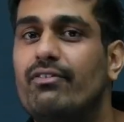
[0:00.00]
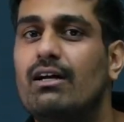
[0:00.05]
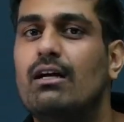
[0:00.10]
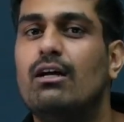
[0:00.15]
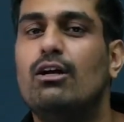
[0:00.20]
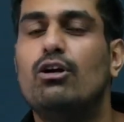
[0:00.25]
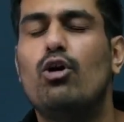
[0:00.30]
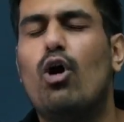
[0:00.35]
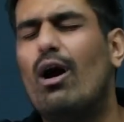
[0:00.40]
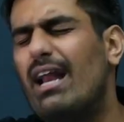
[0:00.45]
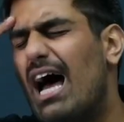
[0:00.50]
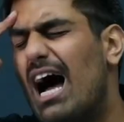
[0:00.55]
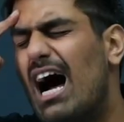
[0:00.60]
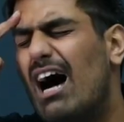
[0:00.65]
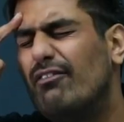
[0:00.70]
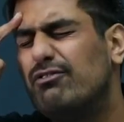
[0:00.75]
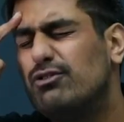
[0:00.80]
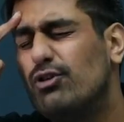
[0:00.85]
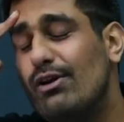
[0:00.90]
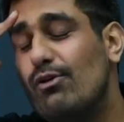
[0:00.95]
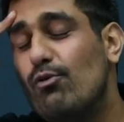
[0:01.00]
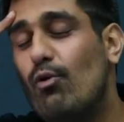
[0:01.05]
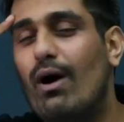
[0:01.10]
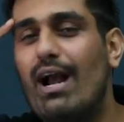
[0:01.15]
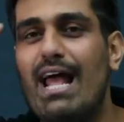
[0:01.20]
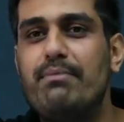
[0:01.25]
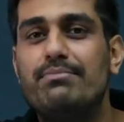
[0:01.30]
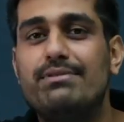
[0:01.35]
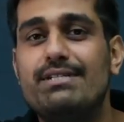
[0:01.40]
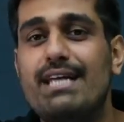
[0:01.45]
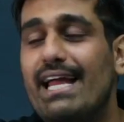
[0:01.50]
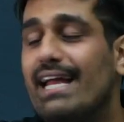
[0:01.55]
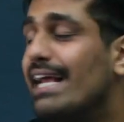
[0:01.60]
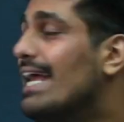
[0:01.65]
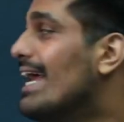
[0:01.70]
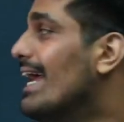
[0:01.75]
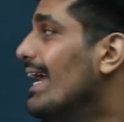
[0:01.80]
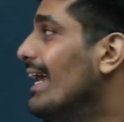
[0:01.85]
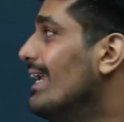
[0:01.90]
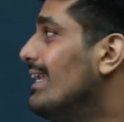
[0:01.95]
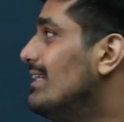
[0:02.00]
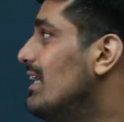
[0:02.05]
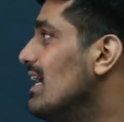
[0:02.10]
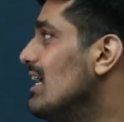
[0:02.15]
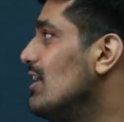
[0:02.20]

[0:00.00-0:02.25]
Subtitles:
Not half, sorry, what I'm saying. The